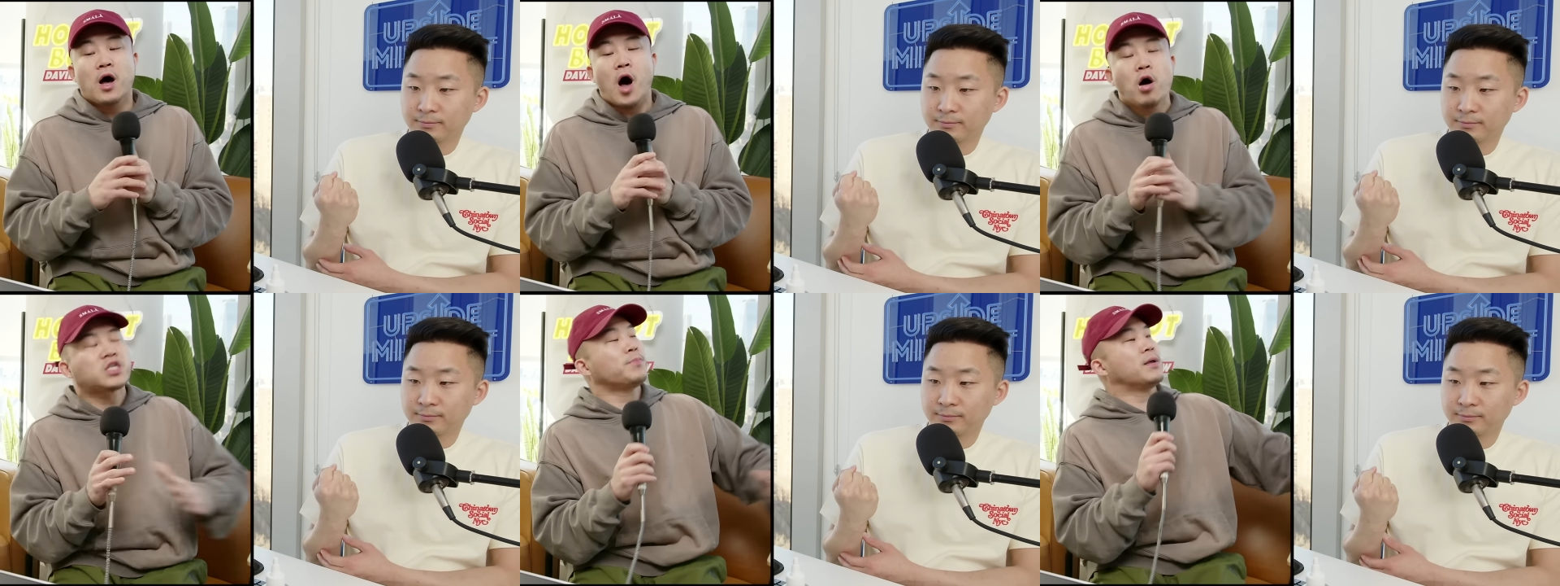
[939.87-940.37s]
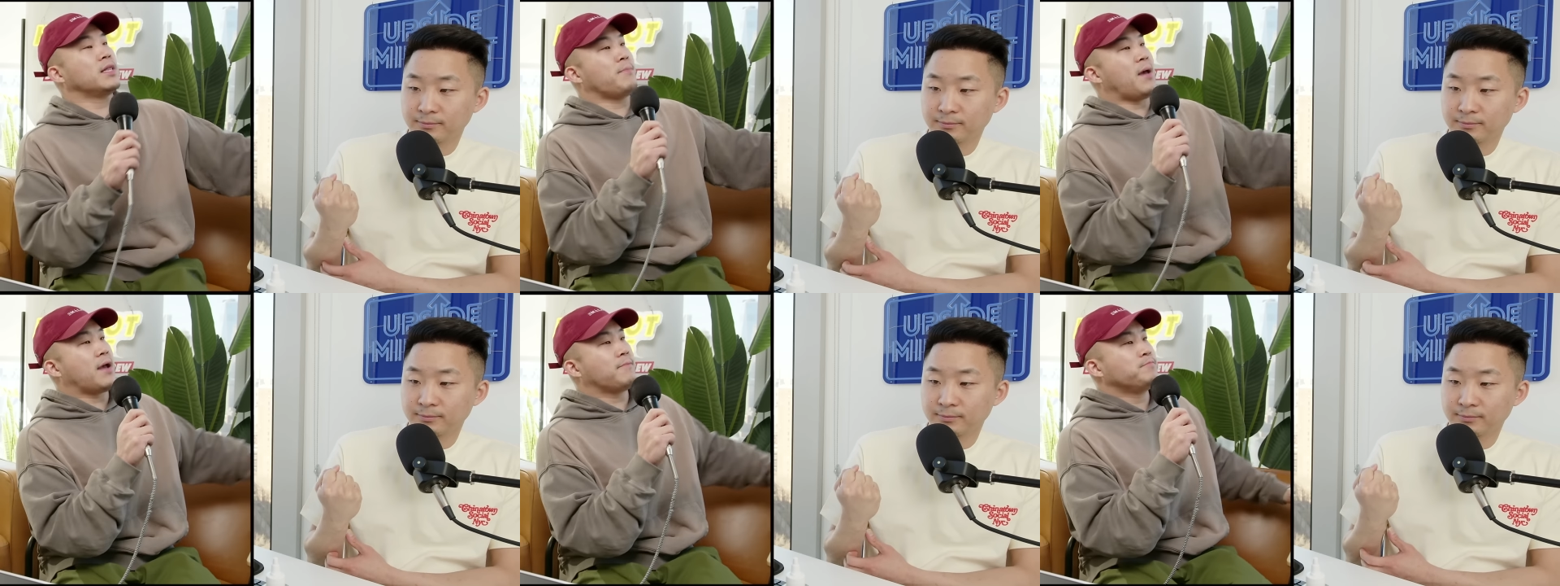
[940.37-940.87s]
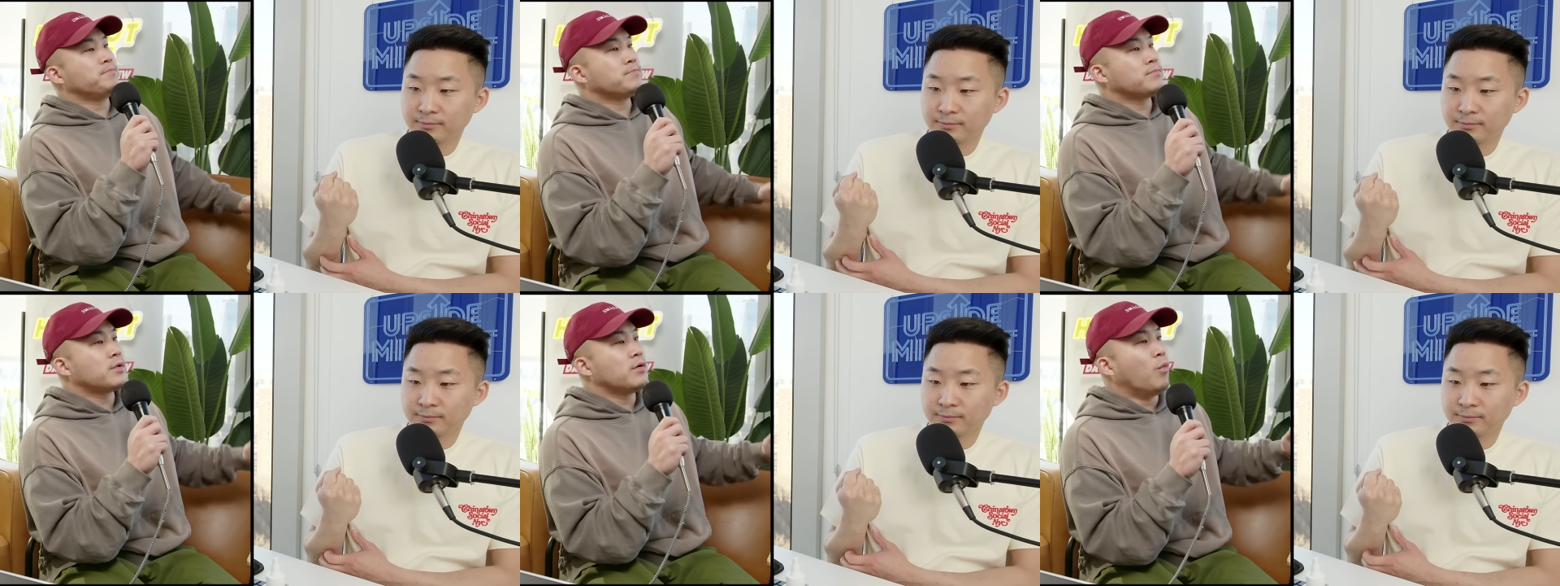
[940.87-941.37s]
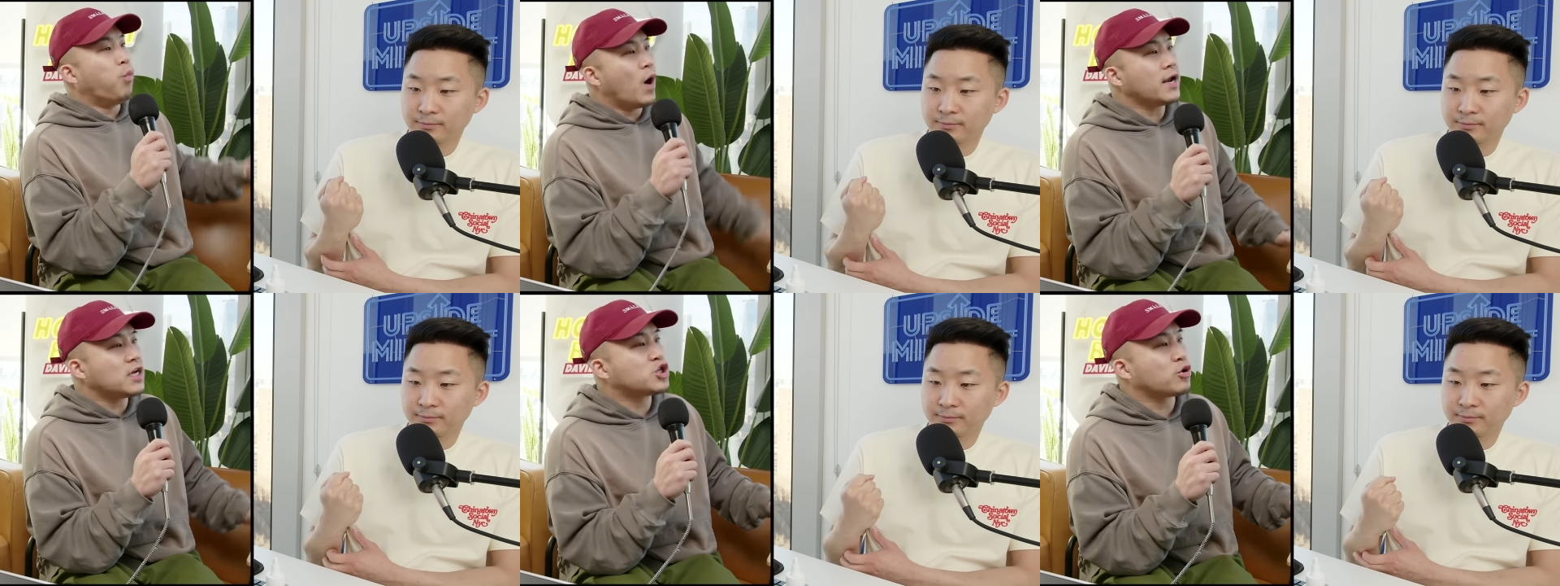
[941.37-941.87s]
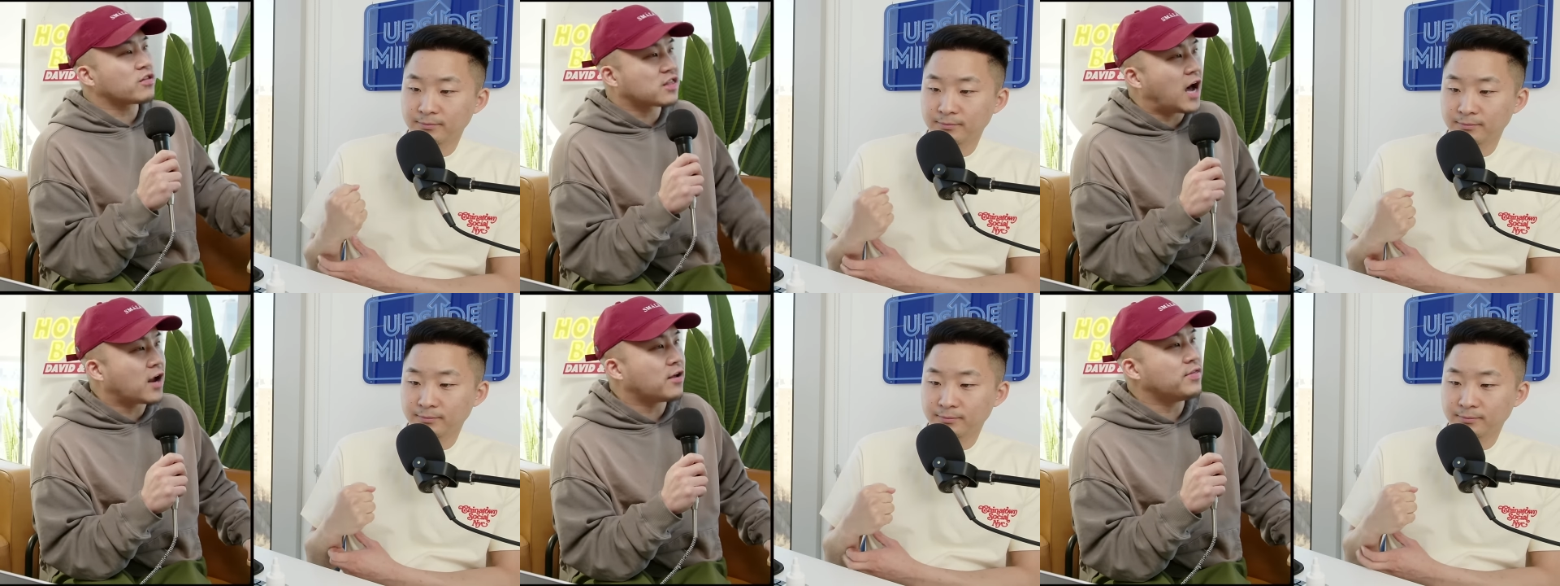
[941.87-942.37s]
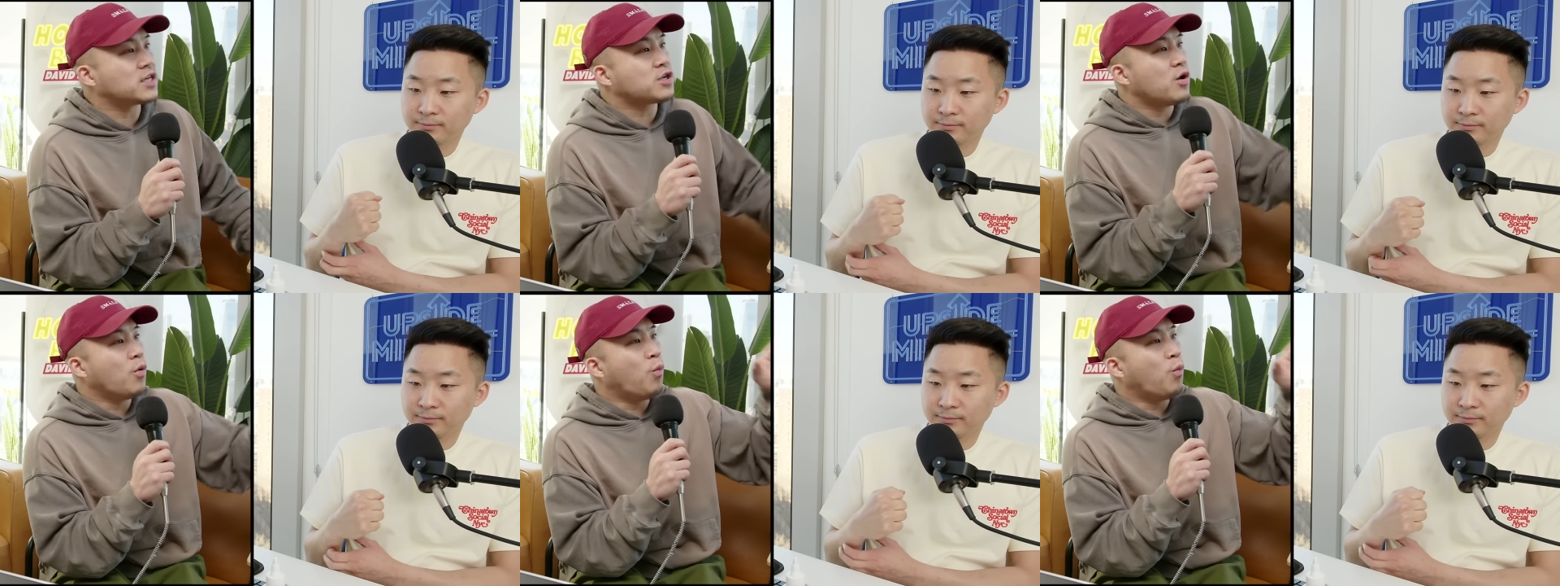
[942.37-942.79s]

Speaker 1: Ultimately, man, what is your thought on this?